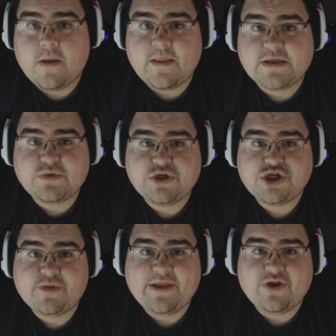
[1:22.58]
This one
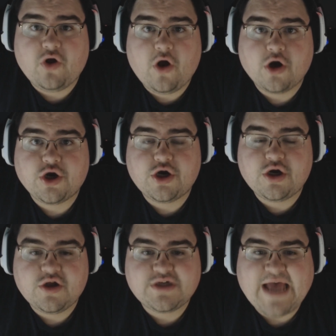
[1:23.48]
should be a little harder.
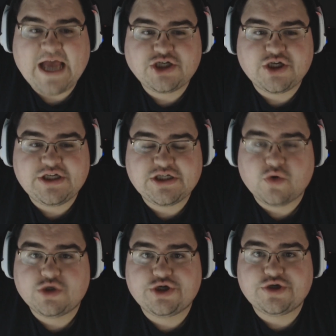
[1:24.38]
There's actually
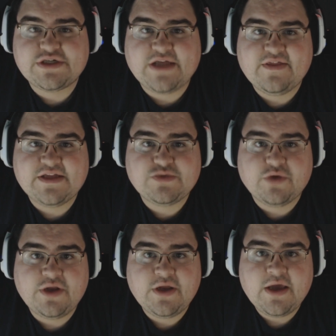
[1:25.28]
soldiers on this
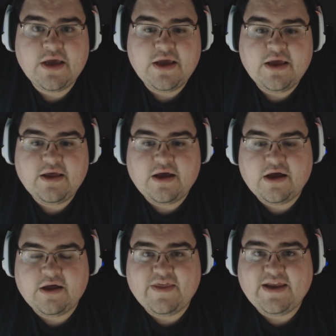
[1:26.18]
one.
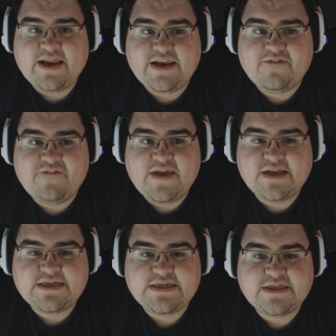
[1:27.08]
They did
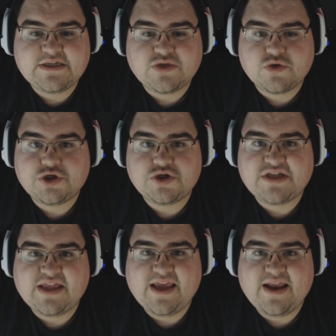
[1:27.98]
defeat the soldiers
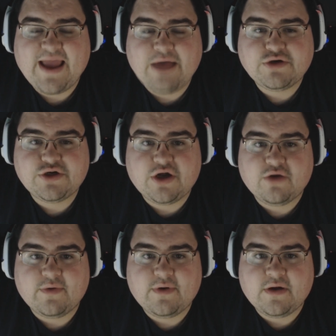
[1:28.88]
that they encountered
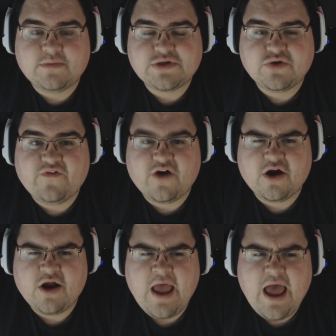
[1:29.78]
so
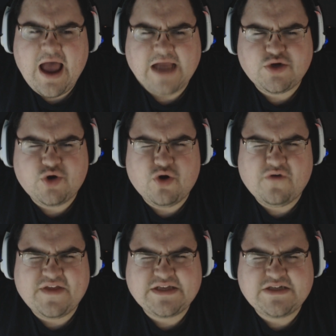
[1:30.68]
far. I don't know
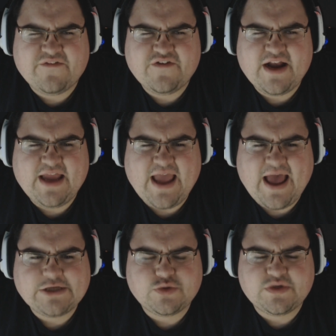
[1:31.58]
if they suffered any
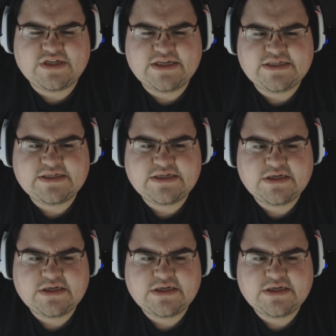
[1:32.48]
casualties,